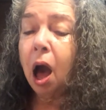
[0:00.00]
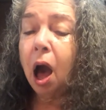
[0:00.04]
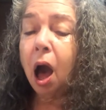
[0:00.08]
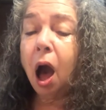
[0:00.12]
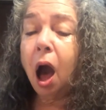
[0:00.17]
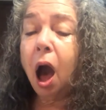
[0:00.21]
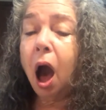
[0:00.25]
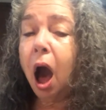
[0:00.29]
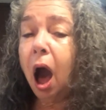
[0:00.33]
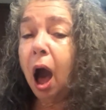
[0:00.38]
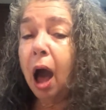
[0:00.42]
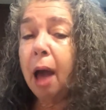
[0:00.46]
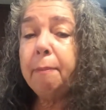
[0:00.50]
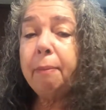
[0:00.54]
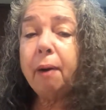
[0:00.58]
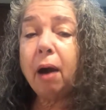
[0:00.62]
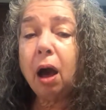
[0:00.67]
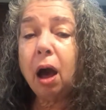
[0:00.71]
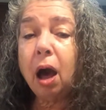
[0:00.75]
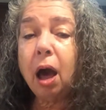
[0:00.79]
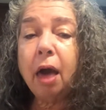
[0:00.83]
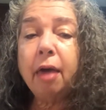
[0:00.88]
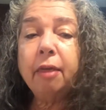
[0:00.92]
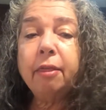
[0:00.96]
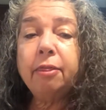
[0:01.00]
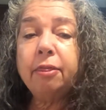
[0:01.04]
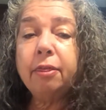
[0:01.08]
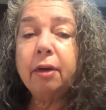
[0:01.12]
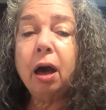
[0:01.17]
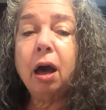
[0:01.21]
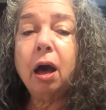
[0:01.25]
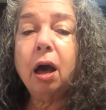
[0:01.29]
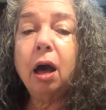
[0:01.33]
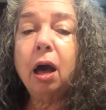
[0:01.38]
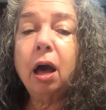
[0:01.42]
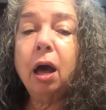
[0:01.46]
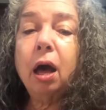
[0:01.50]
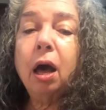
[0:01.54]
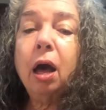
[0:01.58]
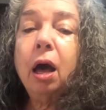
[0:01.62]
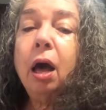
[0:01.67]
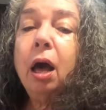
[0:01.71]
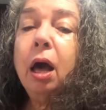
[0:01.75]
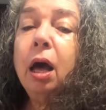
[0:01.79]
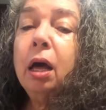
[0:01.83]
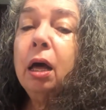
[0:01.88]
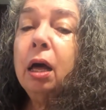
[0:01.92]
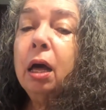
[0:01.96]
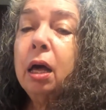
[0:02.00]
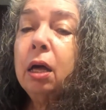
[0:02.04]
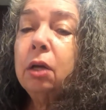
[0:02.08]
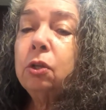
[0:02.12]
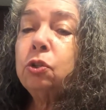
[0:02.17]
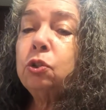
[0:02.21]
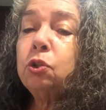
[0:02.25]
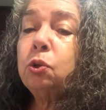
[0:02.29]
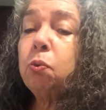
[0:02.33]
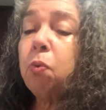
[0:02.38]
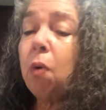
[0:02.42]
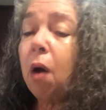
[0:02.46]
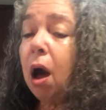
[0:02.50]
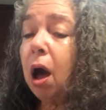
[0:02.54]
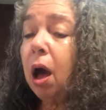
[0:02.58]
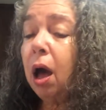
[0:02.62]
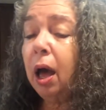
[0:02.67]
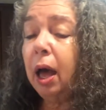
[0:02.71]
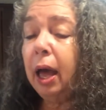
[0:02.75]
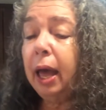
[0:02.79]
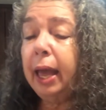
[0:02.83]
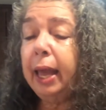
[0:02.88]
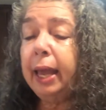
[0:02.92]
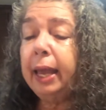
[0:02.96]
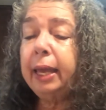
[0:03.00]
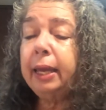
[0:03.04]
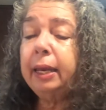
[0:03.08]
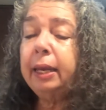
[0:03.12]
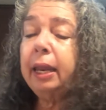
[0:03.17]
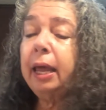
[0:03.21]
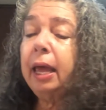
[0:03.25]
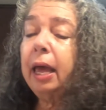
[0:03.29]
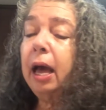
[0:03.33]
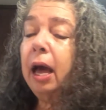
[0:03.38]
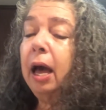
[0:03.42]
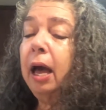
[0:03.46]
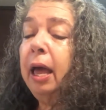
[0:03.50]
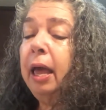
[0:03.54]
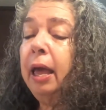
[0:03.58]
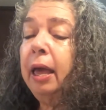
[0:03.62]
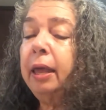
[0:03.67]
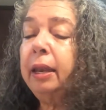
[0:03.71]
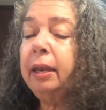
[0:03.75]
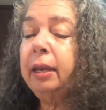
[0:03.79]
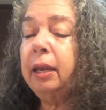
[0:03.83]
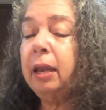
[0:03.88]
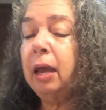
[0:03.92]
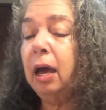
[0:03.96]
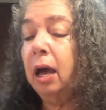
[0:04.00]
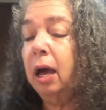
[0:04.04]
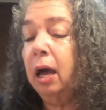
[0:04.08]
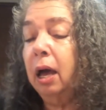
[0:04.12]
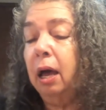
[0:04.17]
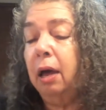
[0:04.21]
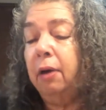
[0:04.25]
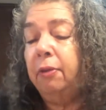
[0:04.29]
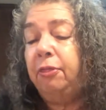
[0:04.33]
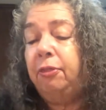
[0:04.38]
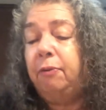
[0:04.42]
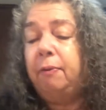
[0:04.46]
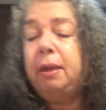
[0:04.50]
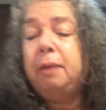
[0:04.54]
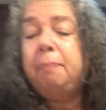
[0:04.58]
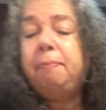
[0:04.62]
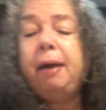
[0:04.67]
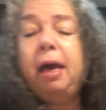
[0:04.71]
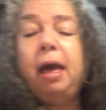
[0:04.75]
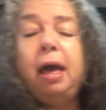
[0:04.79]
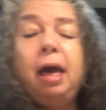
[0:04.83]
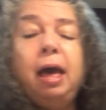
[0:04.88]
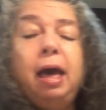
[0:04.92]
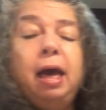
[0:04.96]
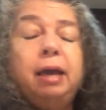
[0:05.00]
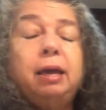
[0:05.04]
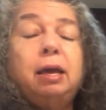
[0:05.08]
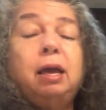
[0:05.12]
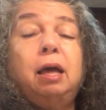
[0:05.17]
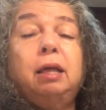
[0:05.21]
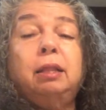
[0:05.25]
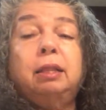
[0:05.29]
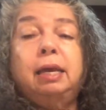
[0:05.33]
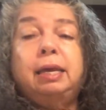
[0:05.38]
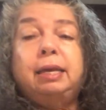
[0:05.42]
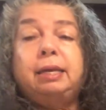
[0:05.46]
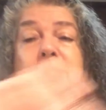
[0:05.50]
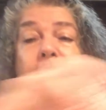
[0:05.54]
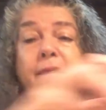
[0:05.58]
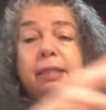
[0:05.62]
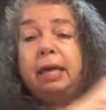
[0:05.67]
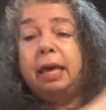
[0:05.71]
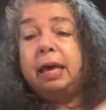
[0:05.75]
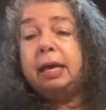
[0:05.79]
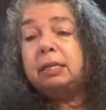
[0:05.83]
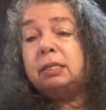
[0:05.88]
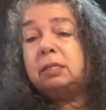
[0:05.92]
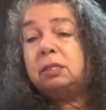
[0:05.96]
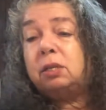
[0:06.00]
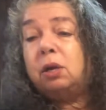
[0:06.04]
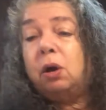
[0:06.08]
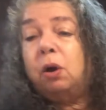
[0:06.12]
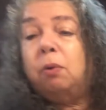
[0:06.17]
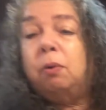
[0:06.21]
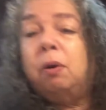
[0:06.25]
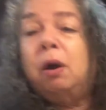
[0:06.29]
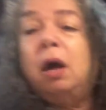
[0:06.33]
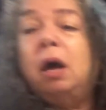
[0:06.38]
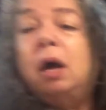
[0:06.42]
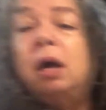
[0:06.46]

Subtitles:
I bought the twine in a 3-pack like this, so